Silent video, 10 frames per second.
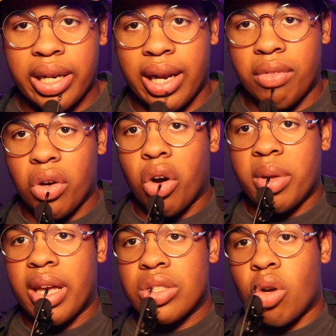I can have
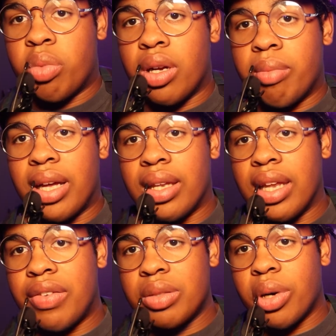OBS open on my
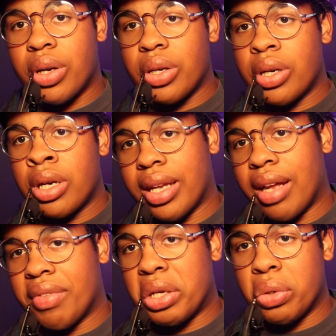left monitor. I can
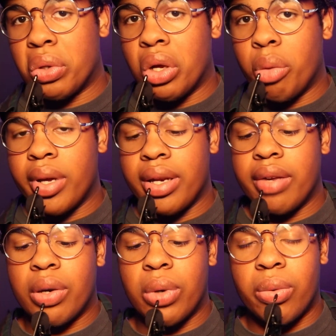have like Google open
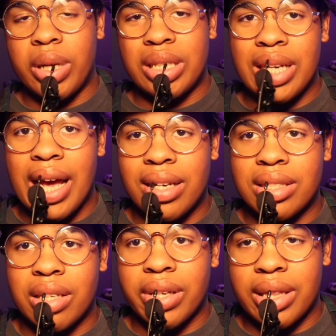if I want to read chat and
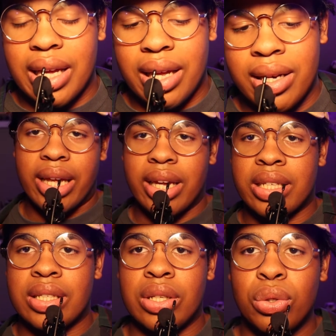stuff like that. I
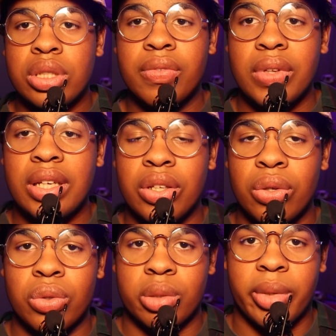exclusively
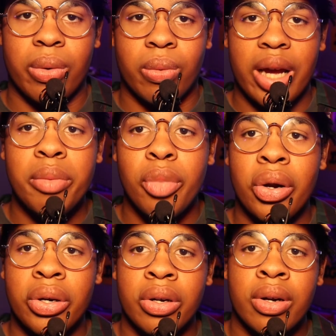use my right
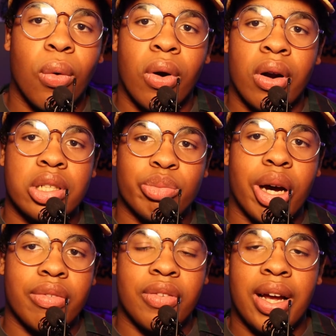monitor for
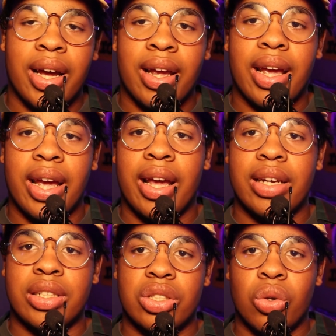Spotify
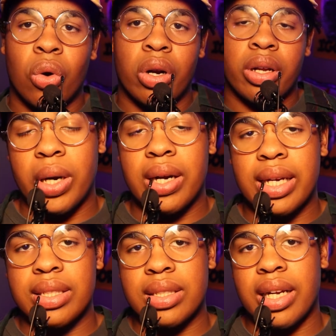and Discord. On the rare
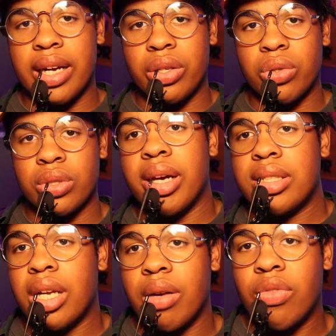occasion that I use my
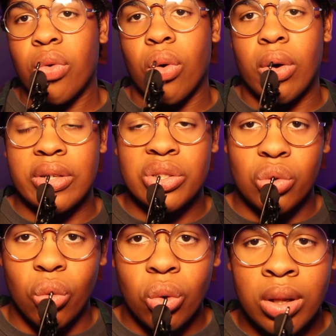setup for
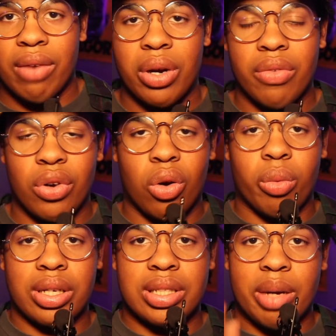school, I have whatever
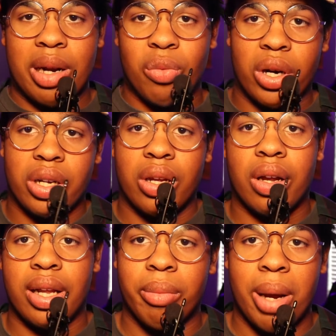homework assignment I'm working
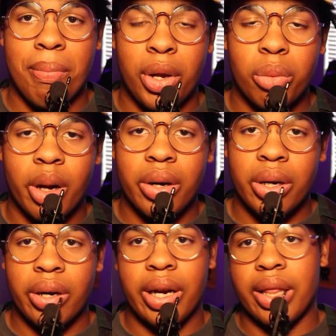on my middle
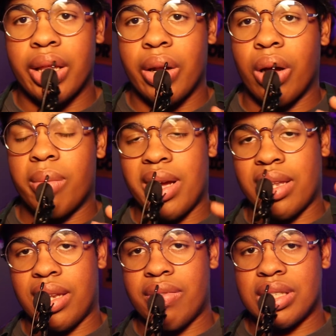monitor, and then on my
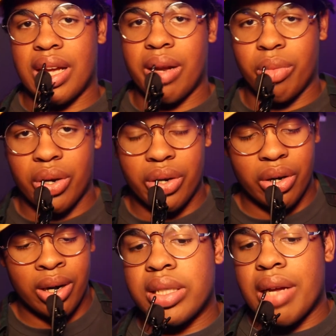left side
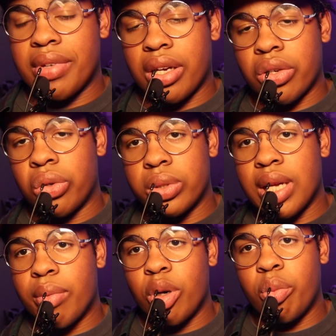monitor, I just have like a Google
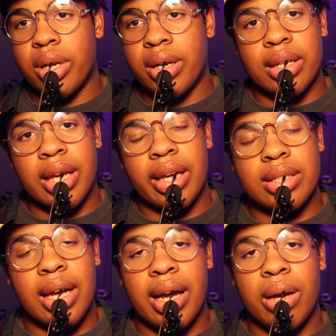tab open in
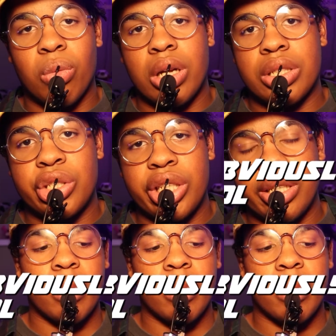case I want to cheat.